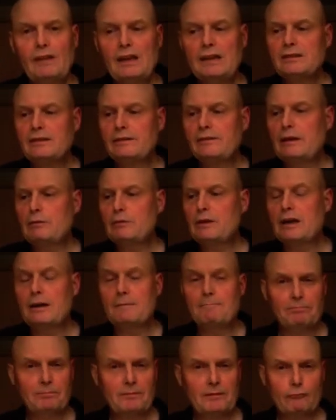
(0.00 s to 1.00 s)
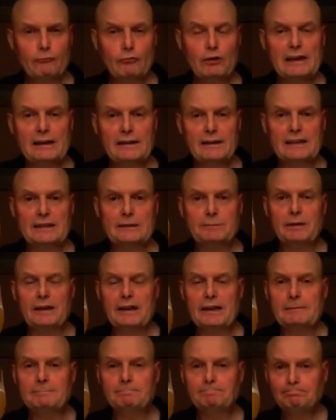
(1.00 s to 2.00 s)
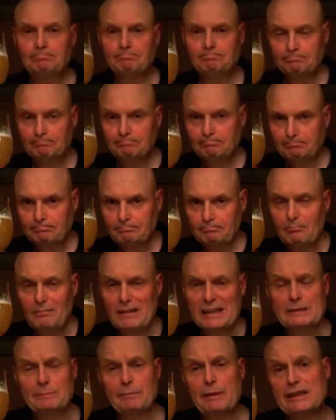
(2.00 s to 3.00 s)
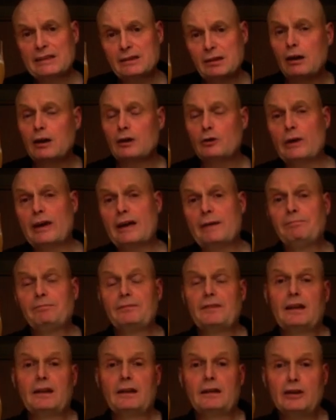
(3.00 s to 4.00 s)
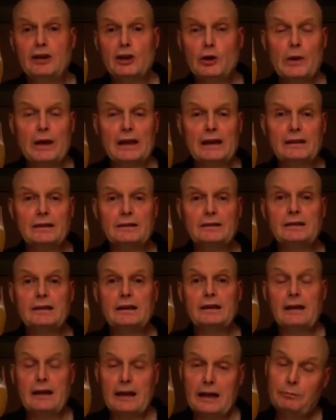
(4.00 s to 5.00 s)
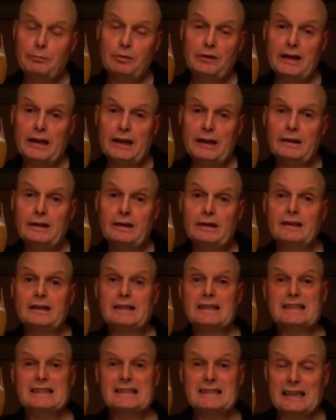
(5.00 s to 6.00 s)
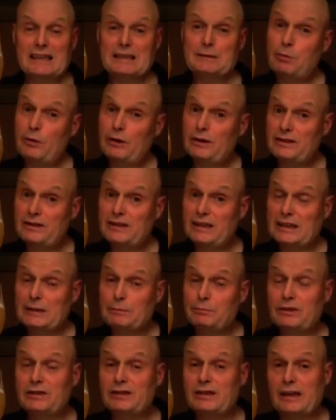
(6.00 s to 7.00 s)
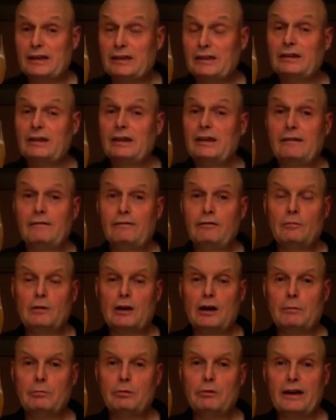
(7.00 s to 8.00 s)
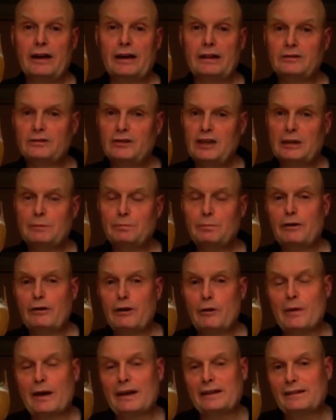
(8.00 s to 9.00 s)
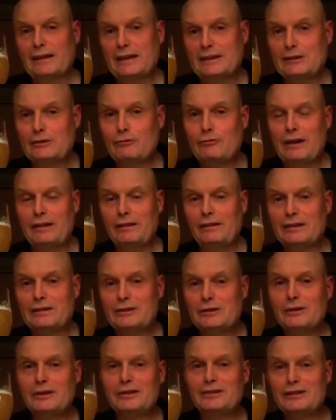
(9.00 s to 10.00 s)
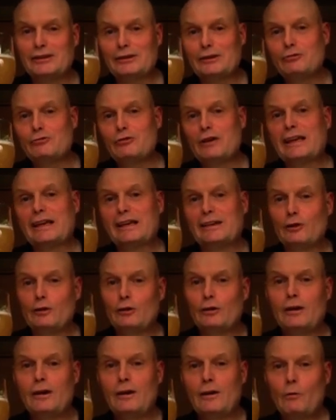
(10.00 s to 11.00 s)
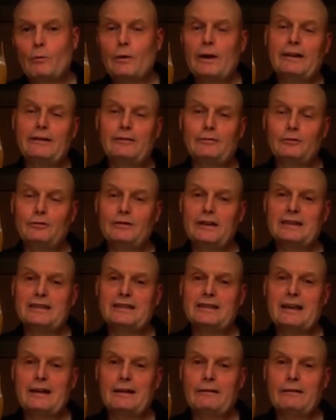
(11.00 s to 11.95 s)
So there we are. Really nice beer. Space Hardware, New England IPA, 6.6% from Arbor Ales. Just bear in mind that strength as you continue drinking your way through this